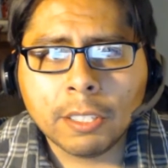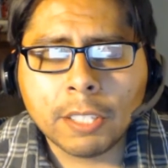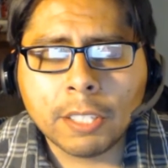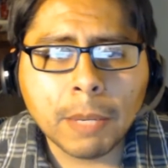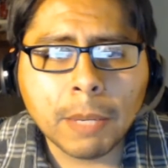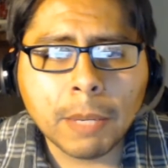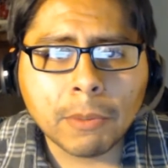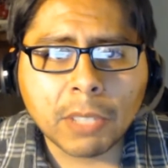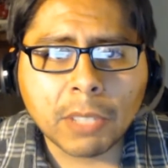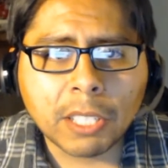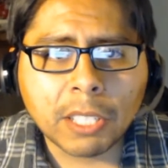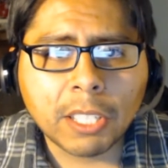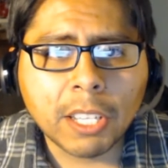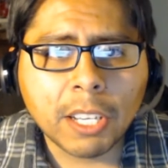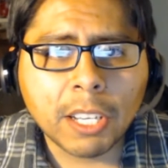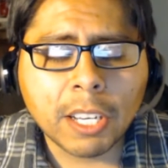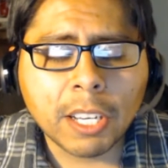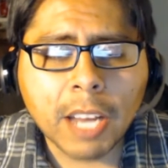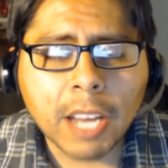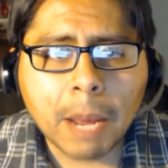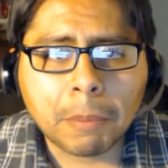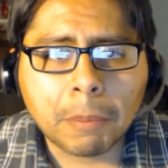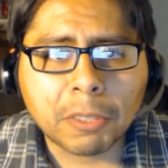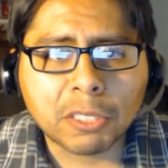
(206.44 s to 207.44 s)
teams like the
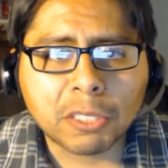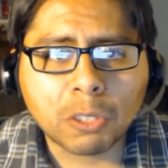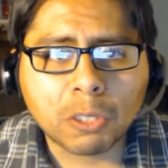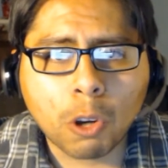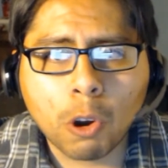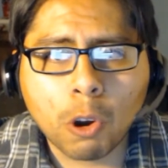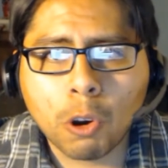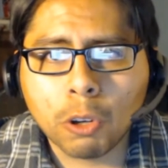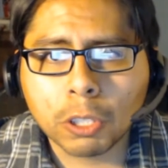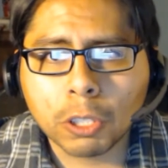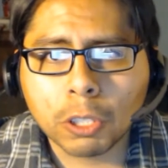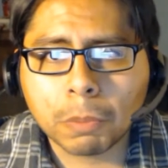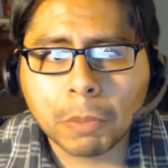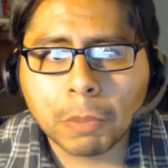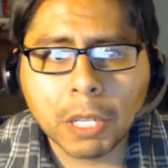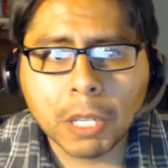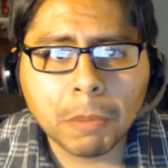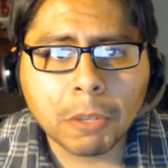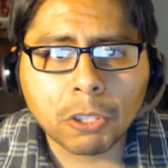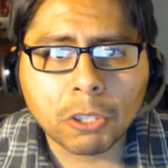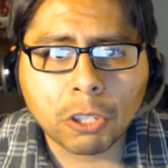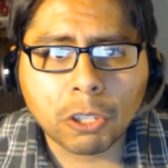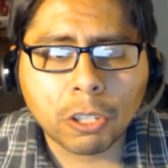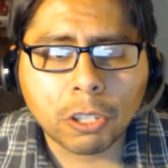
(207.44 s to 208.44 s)
Indianapolis Colts
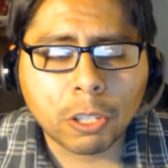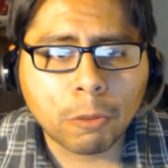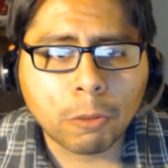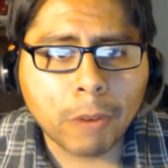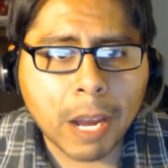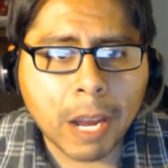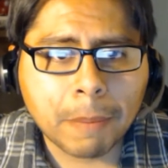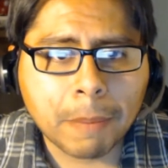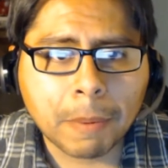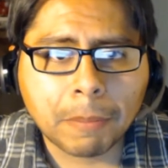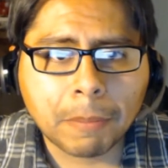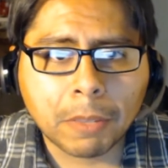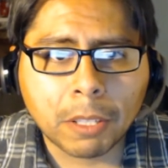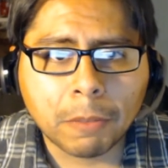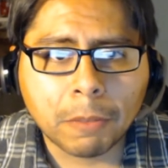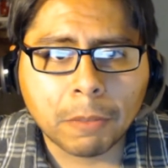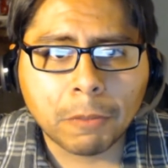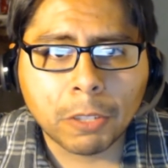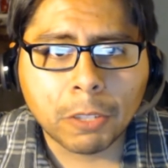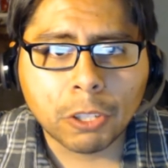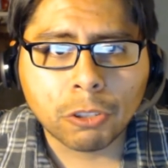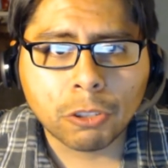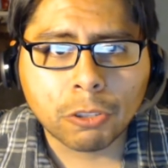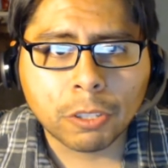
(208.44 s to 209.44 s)
pretty much are going to wrap up the
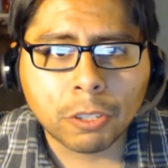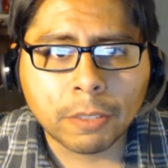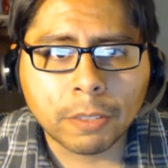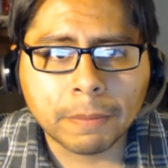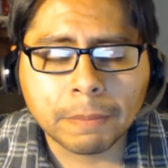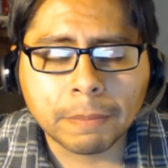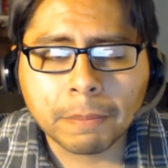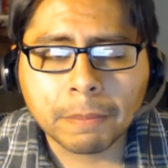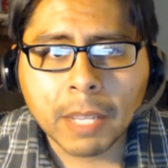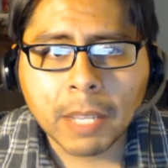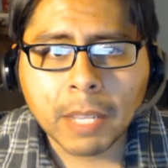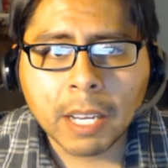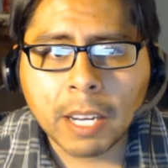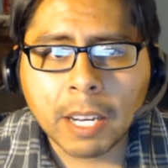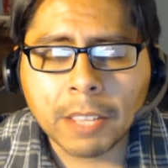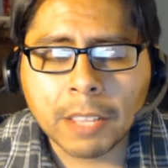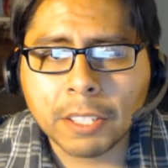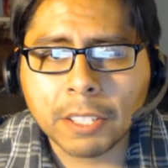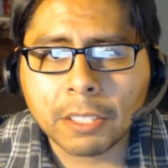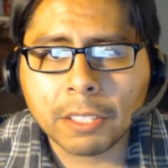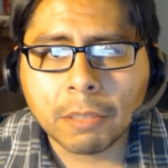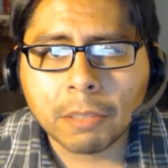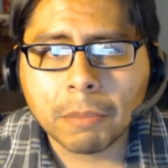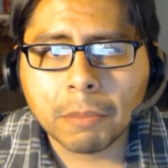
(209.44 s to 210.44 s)
division. I
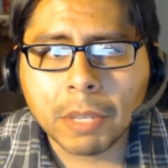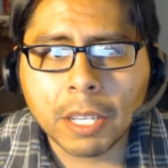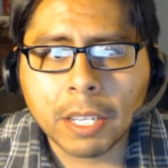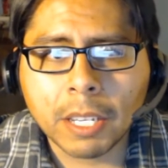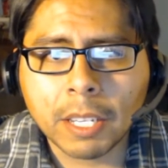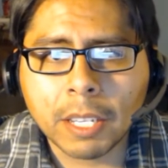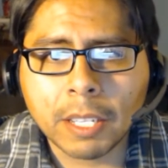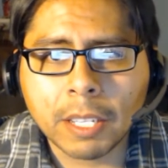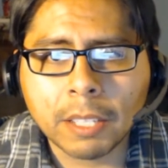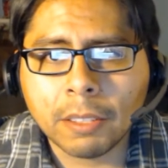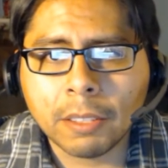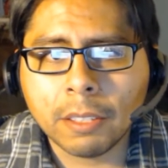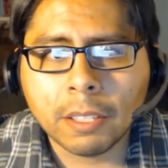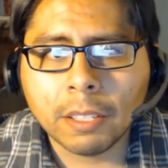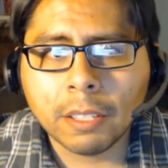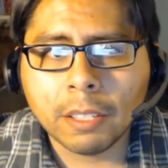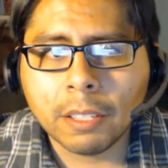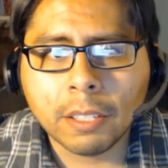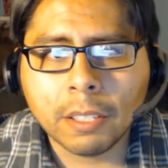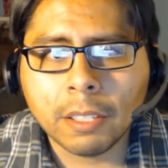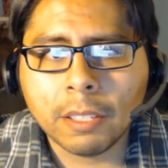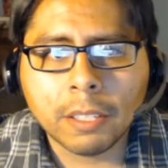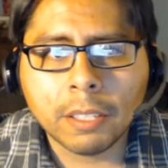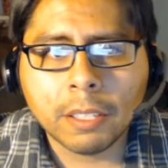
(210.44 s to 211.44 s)
think to me,
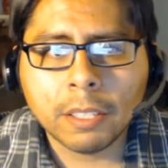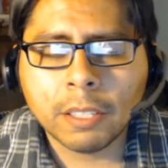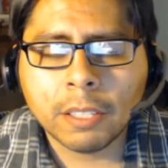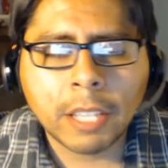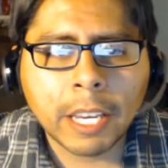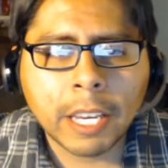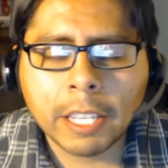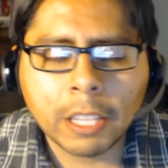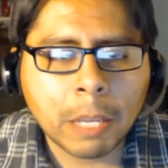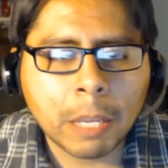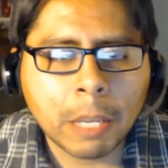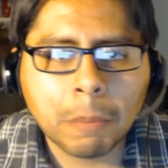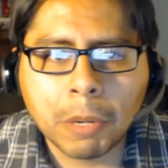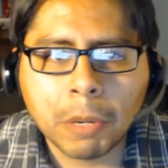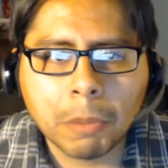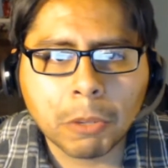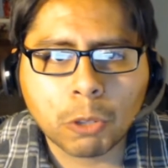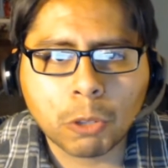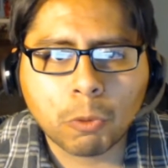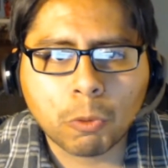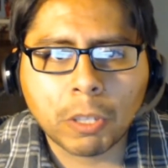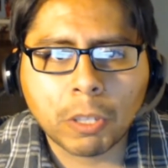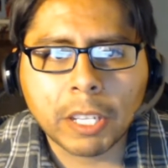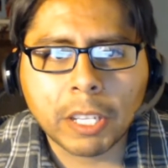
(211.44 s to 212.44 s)
they pretty
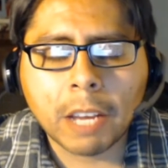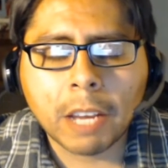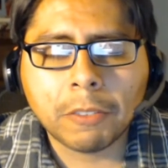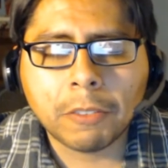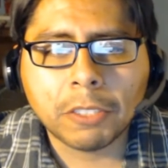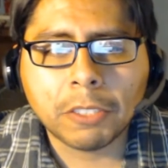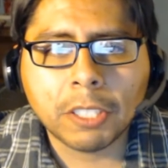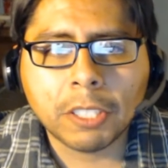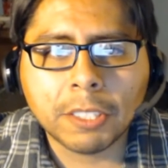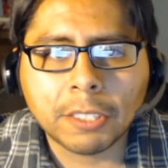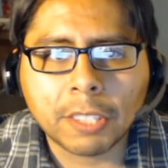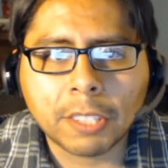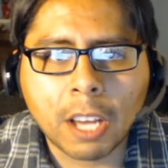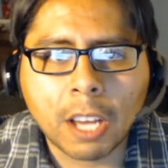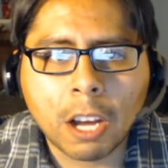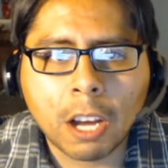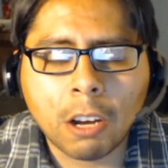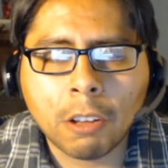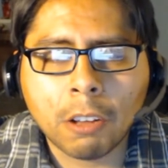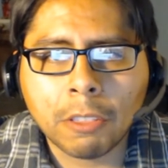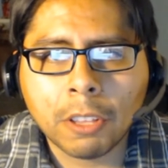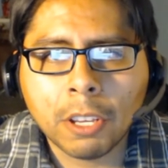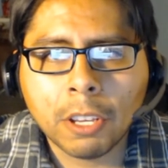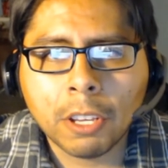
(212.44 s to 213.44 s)
much won the AFC
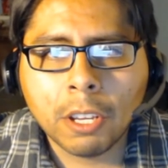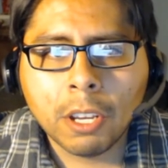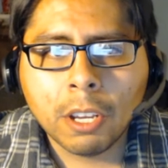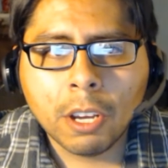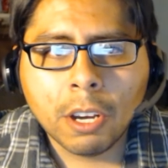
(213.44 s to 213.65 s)
South.